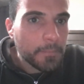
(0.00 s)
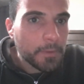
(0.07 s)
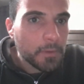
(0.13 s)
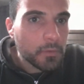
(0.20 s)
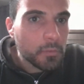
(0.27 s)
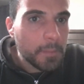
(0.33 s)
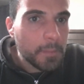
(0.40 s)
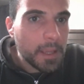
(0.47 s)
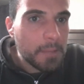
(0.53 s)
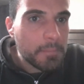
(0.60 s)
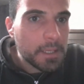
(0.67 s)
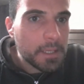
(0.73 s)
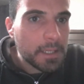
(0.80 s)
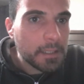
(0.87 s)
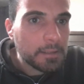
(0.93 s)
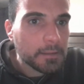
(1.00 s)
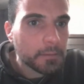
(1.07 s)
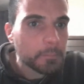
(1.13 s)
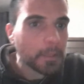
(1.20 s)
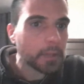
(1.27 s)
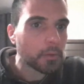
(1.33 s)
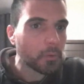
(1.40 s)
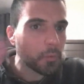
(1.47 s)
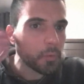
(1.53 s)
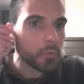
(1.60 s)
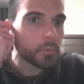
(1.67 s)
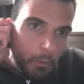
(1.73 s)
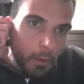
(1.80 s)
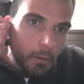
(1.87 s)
You may be eaten by a grue.